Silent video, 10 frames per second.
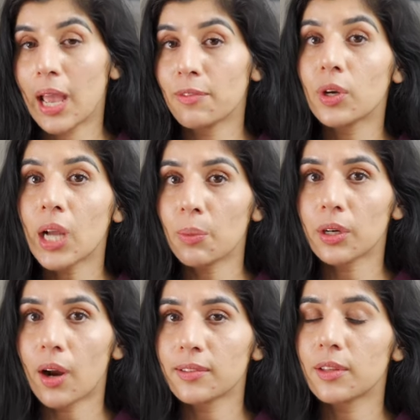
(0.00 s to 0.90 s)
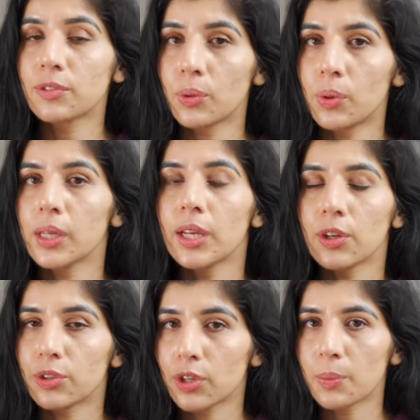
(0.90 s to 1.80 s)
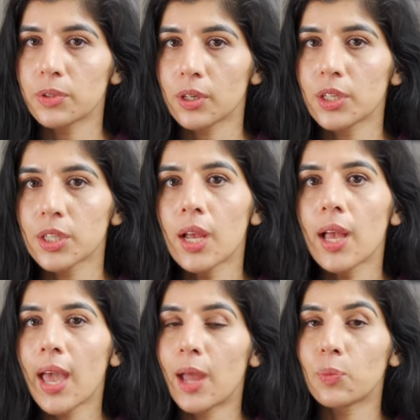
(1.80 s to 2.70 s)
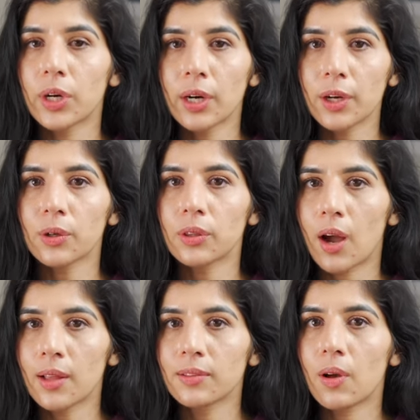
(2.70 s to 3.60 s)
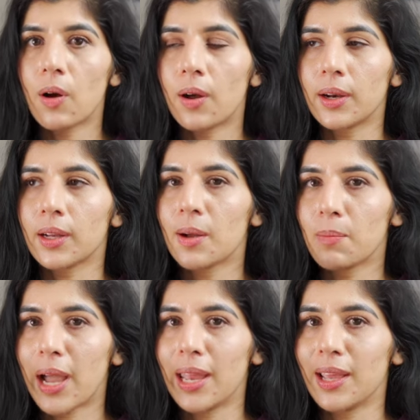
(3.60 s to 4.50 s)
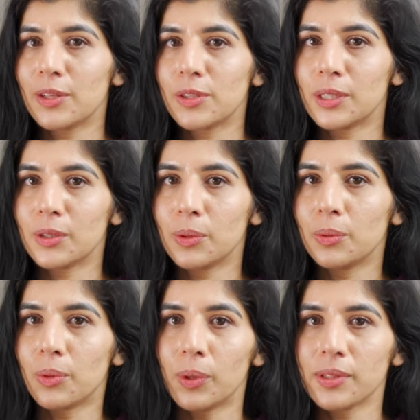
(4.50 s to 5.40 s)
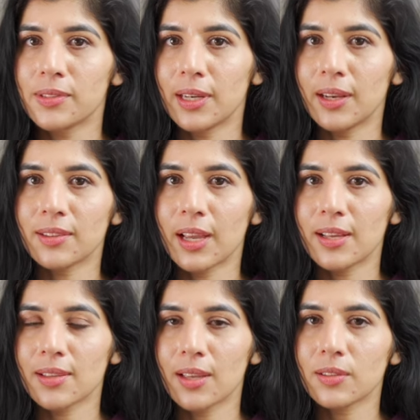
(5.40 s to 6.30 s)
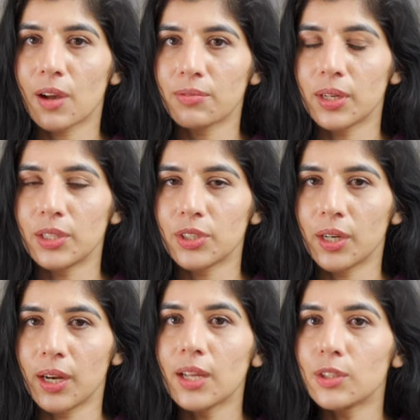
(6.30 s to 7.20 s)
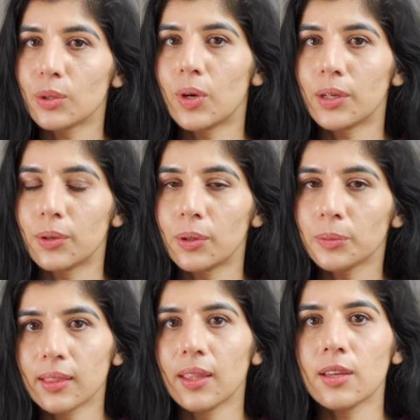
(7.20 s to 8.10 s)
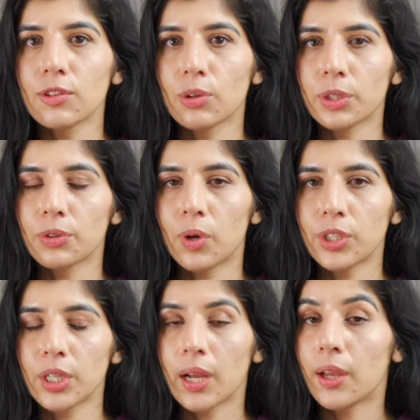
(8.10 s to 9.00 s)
Have you come across this role in your job search? And what are your thoughts on combining the two roles, the data science and software engineering, into one role? Thank you so much for watching.